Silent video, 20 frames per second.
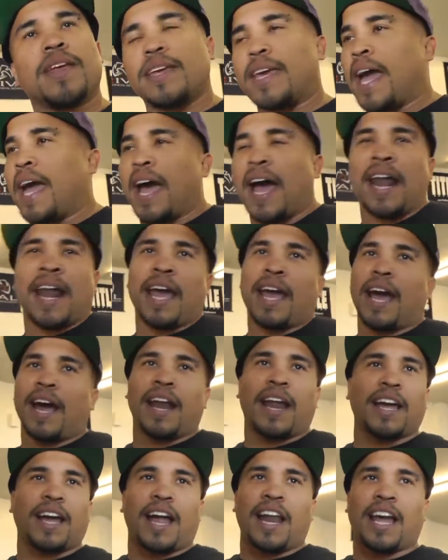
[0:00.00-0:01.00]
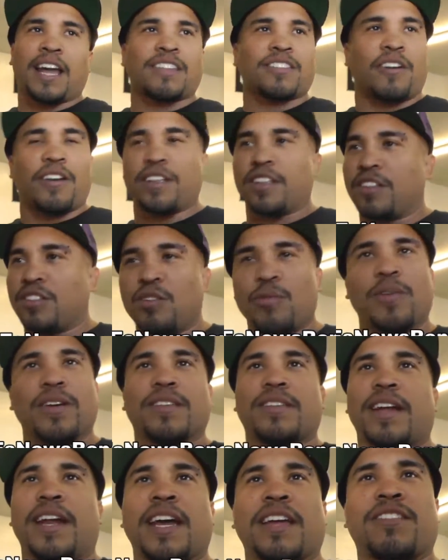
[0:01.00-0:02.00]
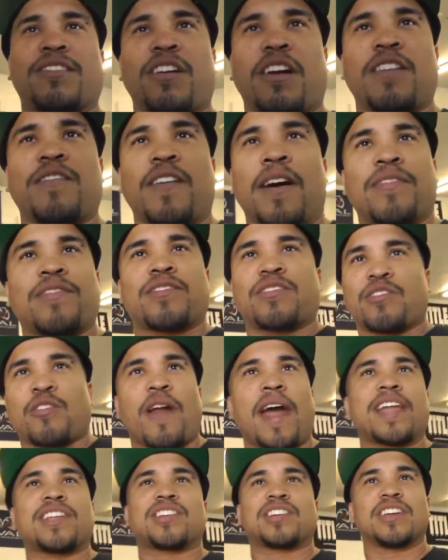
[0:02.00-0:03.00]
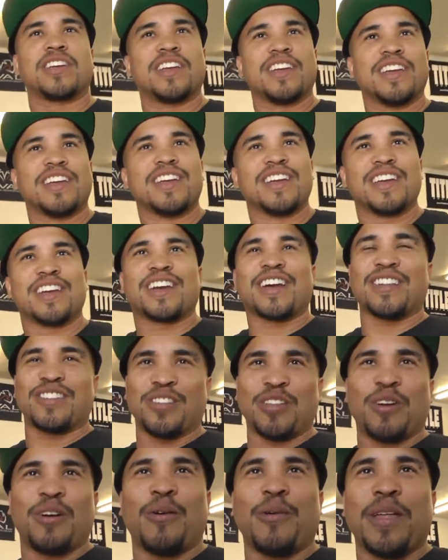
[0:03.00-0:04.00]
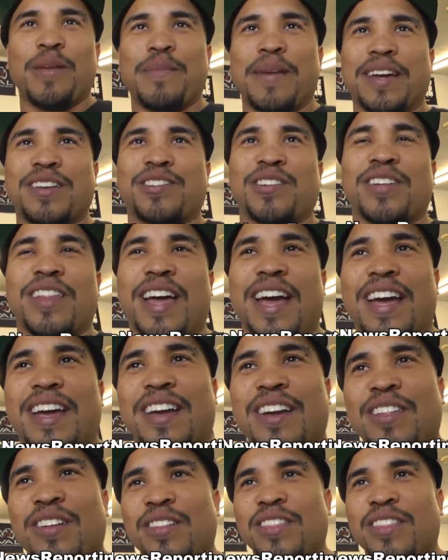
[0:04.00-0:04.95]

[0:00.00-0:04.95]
Yeah, I like I like, I like starting that. the new ones. I like starting them off scratch because you know I want to make sure that you